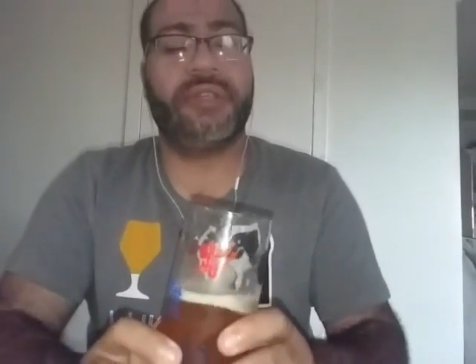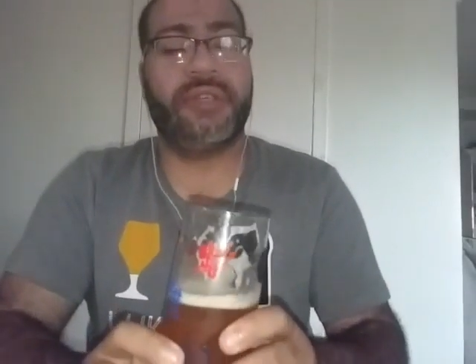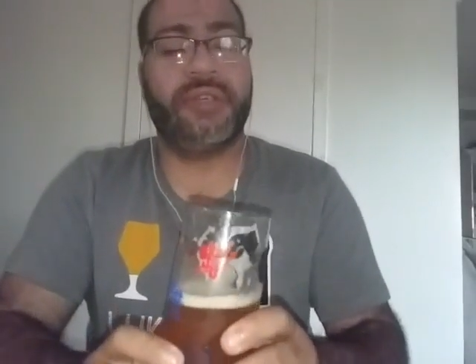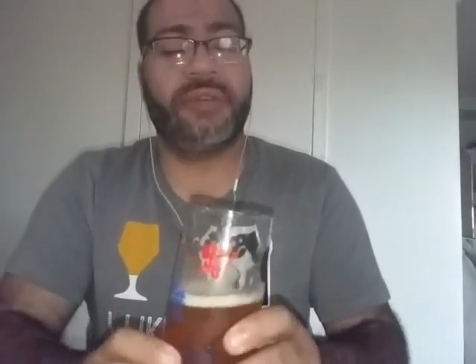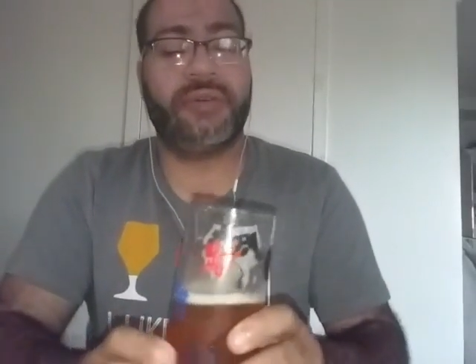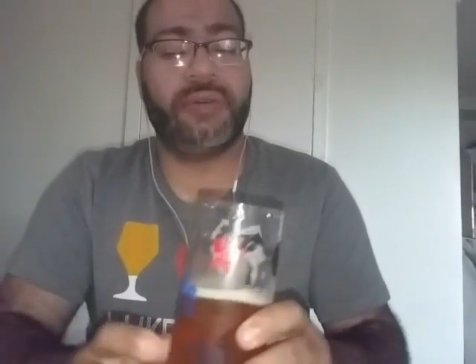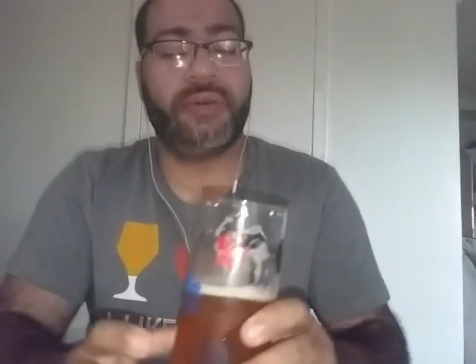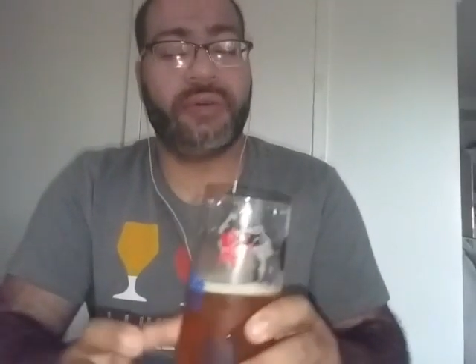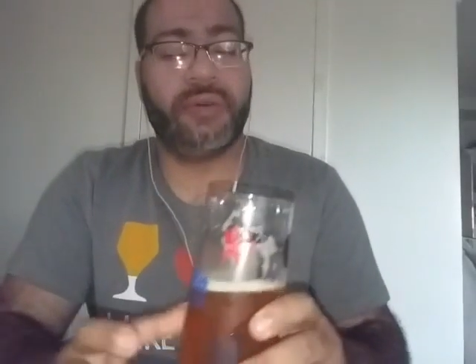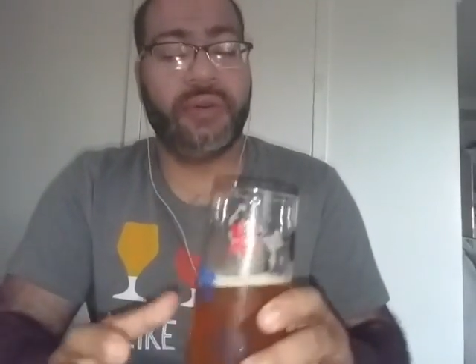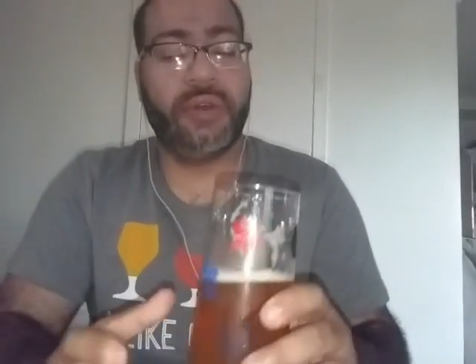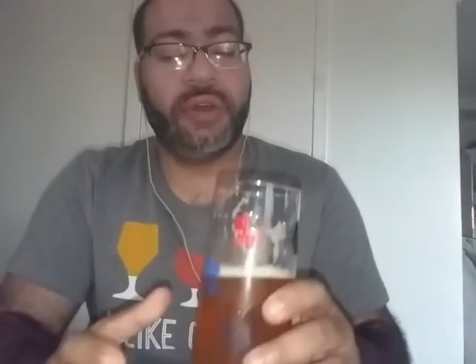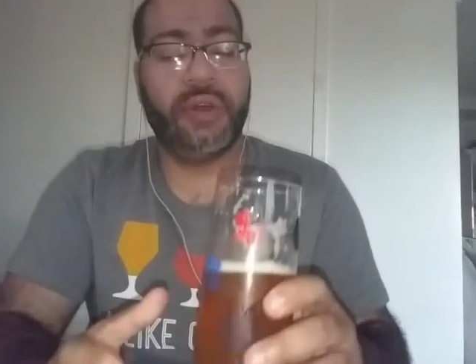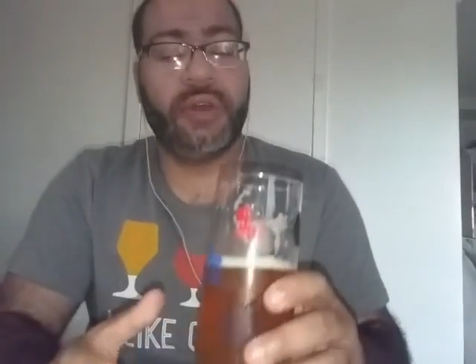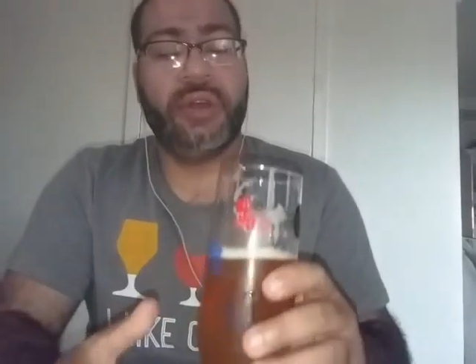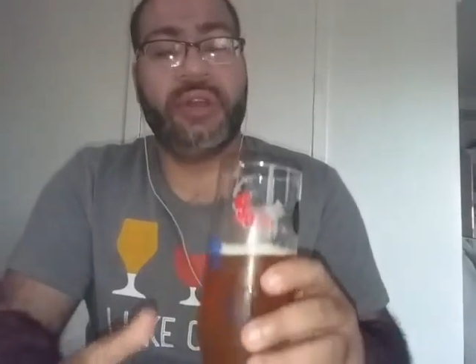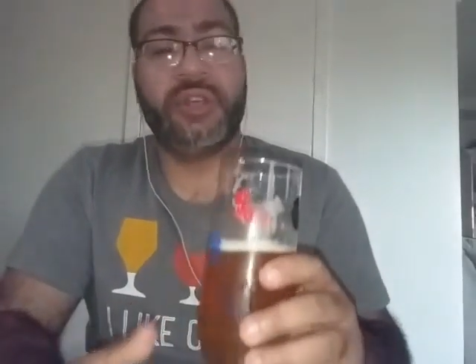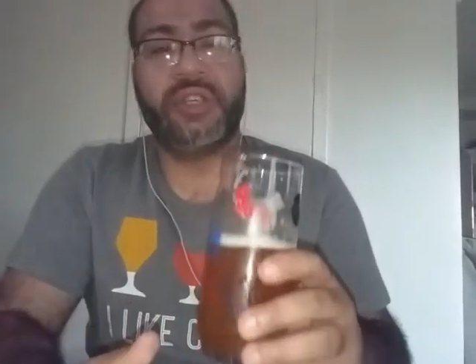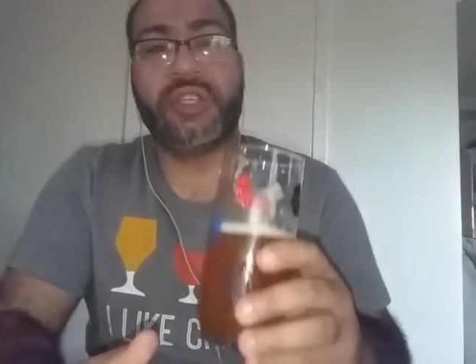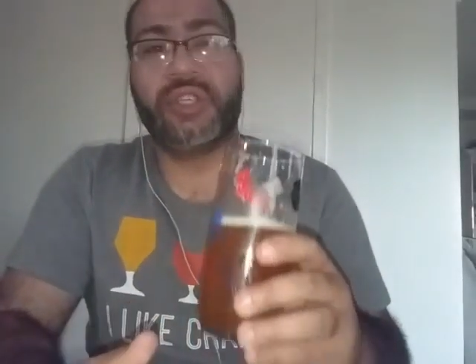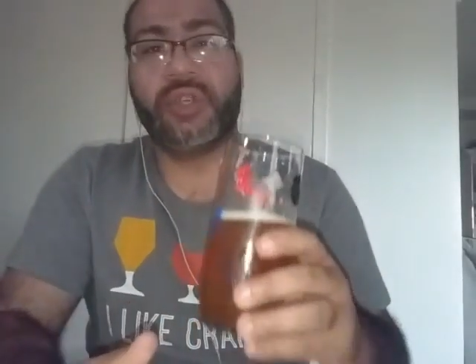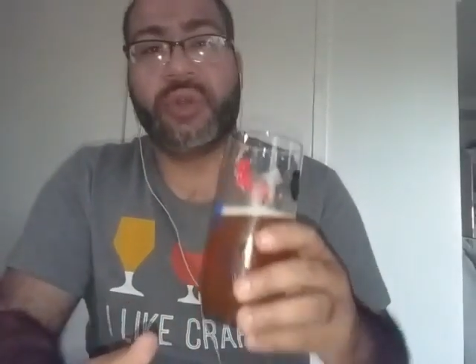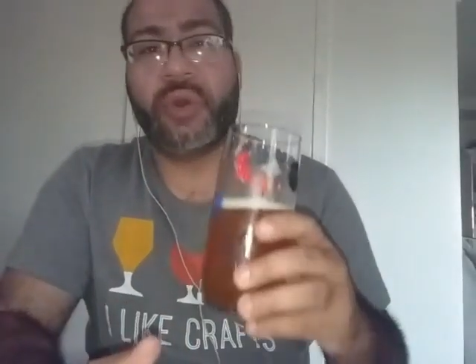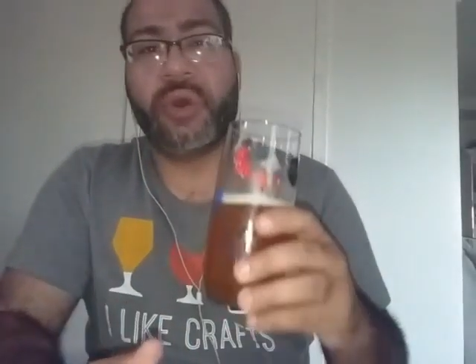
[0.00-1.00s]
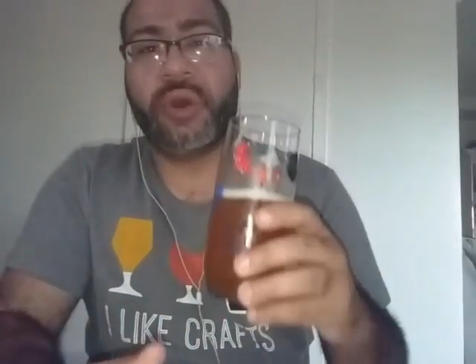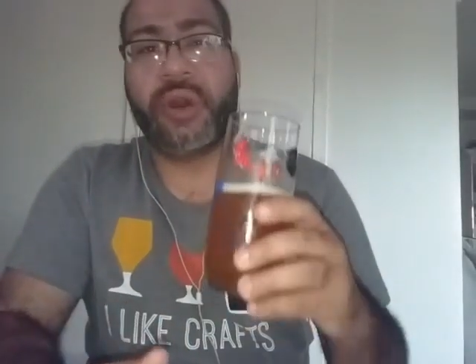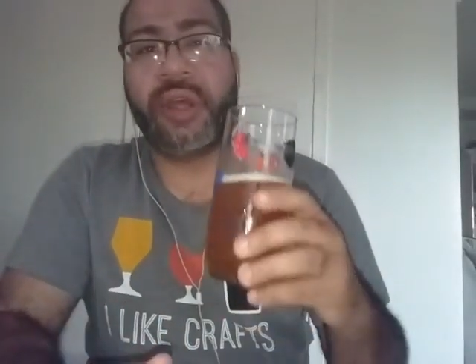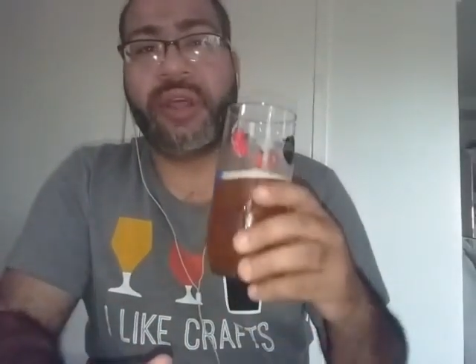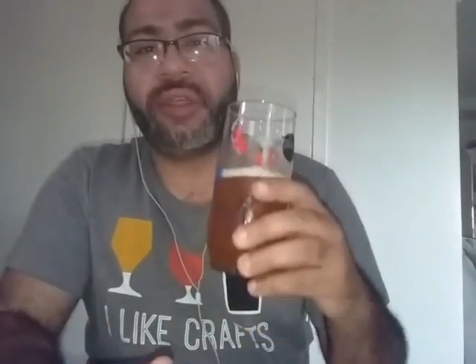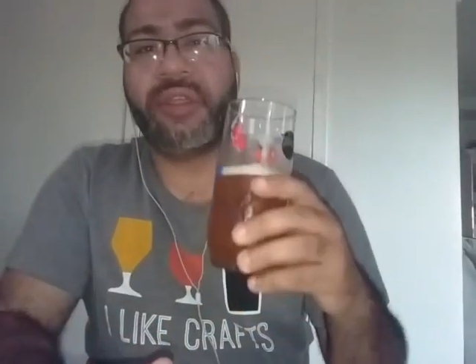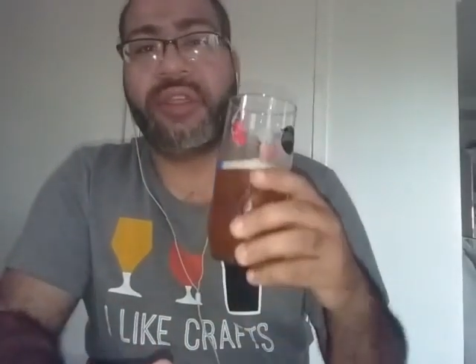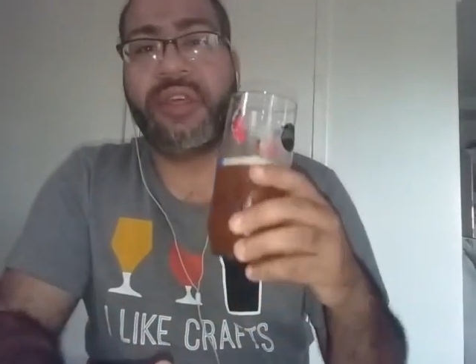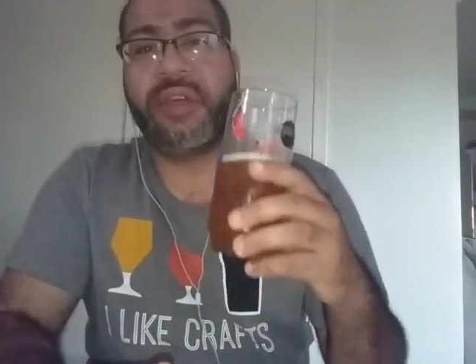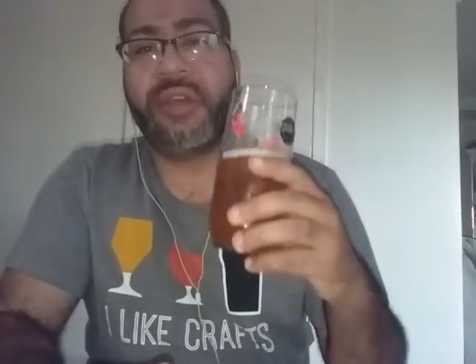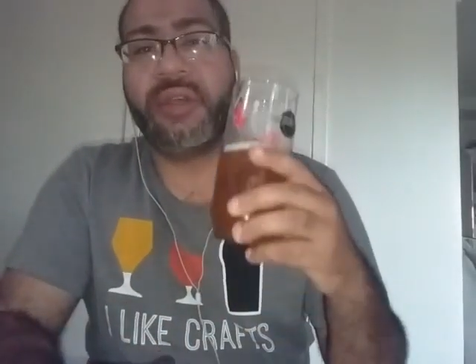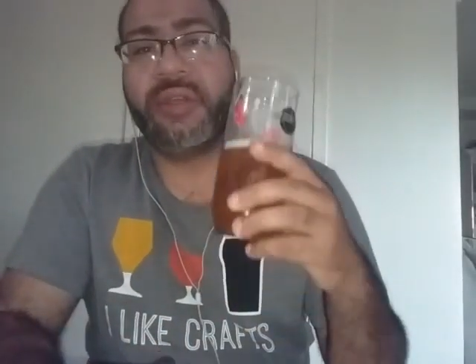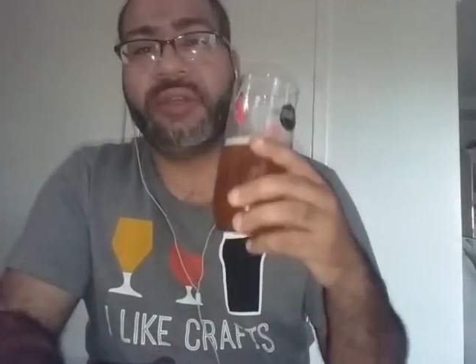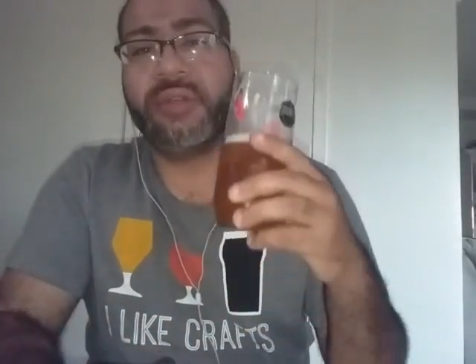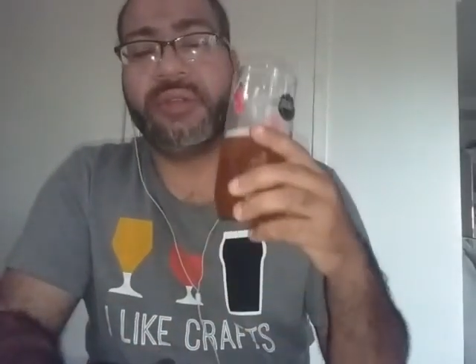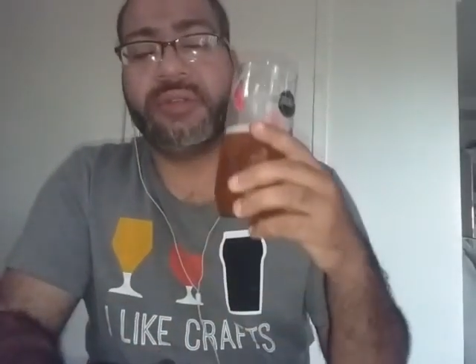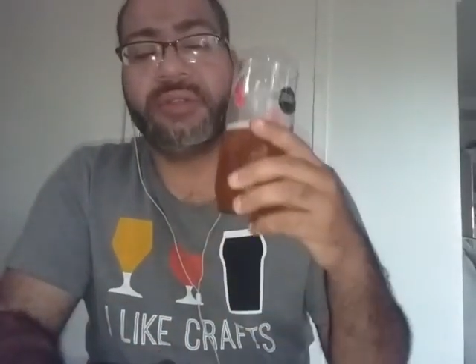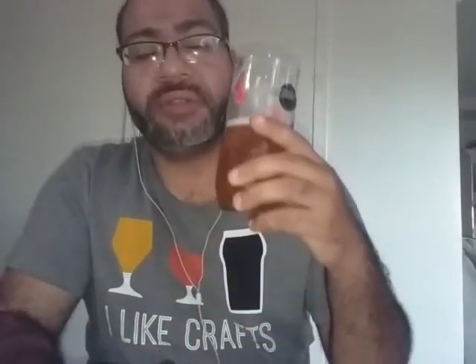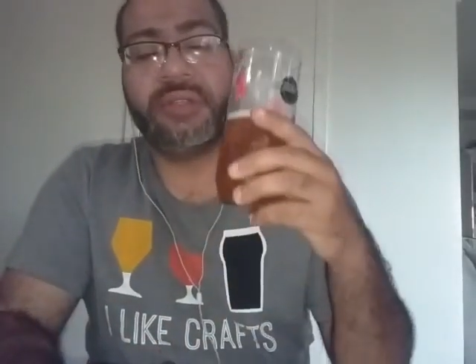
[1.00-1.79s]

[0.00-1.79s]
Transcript: little shorter, I think.